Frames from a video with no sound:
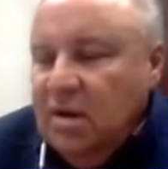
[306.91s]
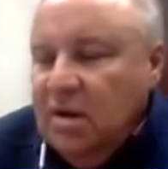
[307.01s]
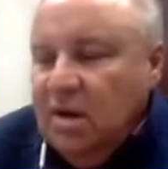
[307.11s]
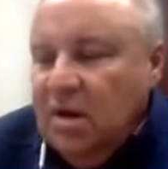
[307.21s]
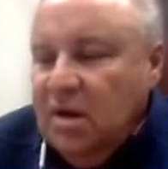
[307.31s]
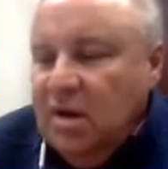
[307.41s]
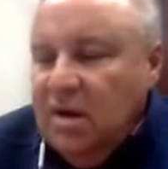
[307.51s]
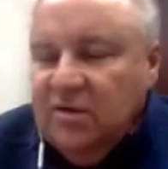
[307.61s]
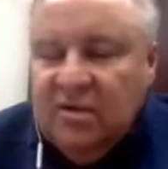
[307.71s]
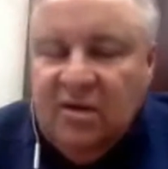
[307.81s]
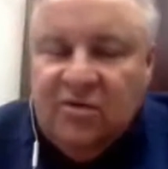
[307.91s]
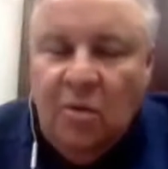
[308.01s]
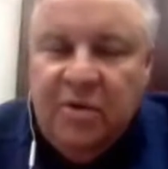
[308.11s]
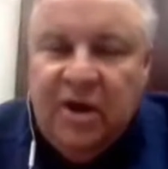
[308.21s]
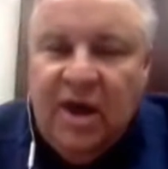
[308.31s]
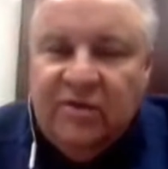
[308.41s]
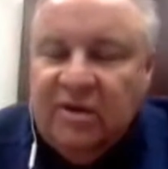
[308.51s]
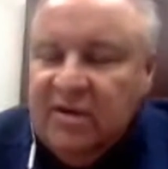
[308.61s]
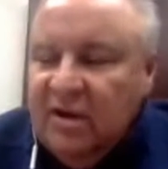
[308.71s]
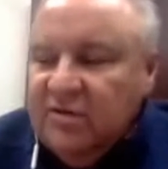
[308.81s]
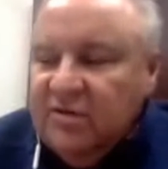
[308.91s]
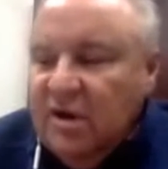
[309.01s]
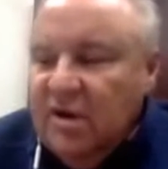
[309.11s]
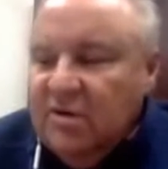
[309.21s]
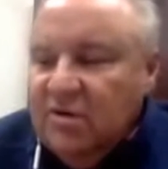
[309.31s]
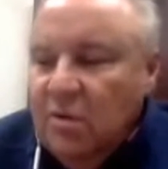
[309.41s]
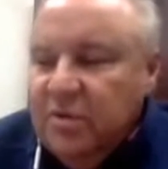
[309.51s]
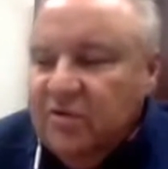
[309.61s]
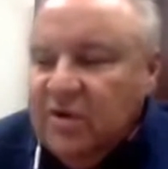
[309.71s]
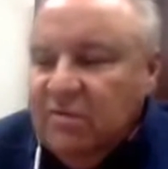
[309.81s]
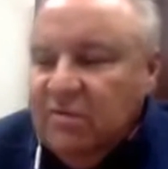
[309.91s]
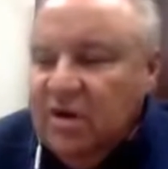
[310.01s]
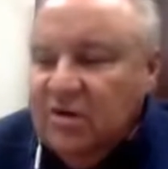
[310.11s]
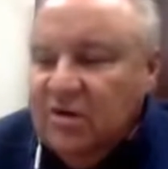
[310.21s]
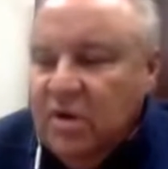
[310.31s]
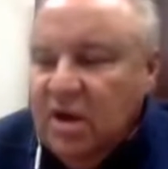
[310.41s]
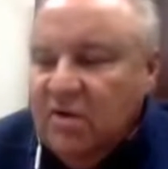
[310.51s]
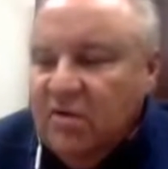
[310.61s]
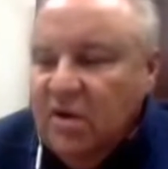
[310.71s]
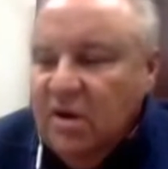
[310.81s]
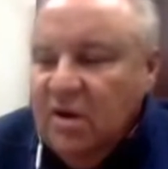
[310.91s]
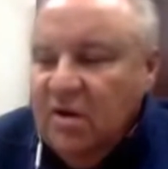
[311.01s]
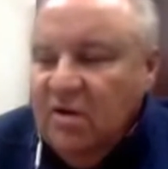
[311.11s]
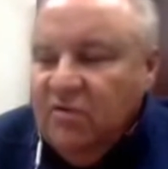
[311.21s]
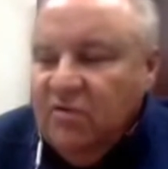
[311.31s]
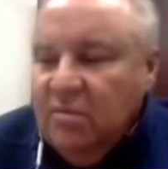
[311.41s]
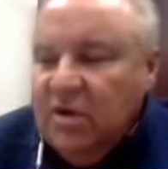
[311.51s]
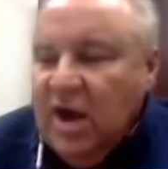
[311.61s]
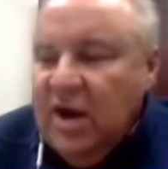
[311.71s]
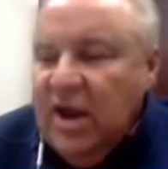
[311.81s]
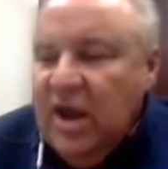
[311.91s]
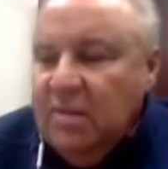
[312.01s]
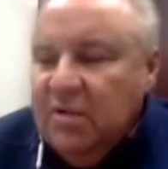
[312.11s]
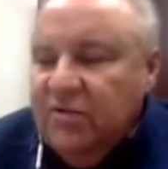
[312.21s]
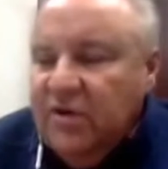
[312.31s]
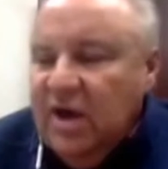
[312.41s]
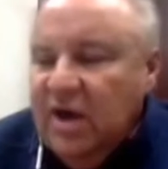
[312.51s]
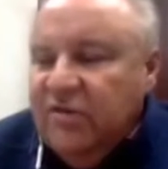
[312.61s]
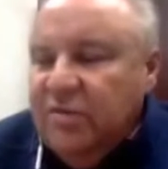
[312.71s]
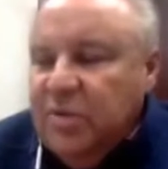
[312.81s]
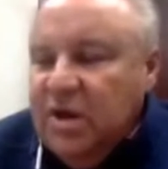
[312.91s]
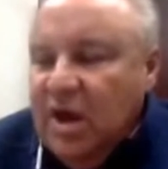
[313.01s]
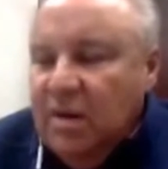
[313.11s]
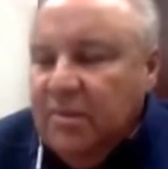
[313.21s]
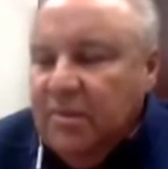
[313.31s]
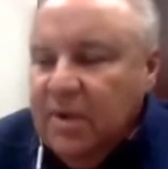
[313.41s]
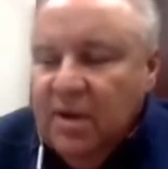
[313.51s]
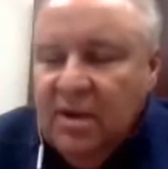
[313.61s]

is opening as a test site. It's open 7 days a week, from 9 a.m. to 5 p.m.